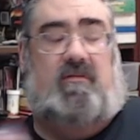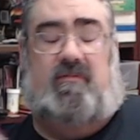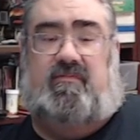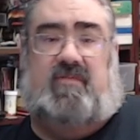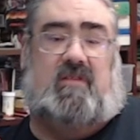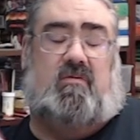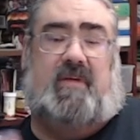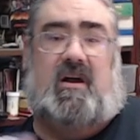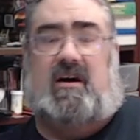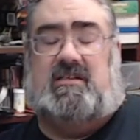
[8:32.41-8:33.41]
think would be
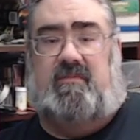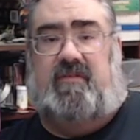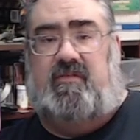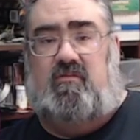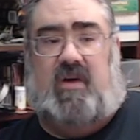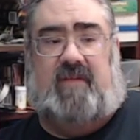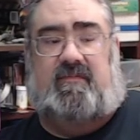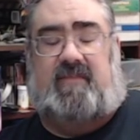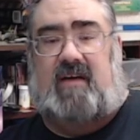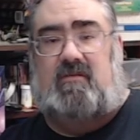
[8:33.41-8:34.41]
awesome if you went and
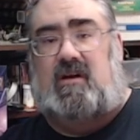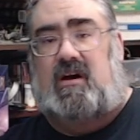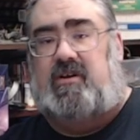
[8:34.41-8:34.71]
found on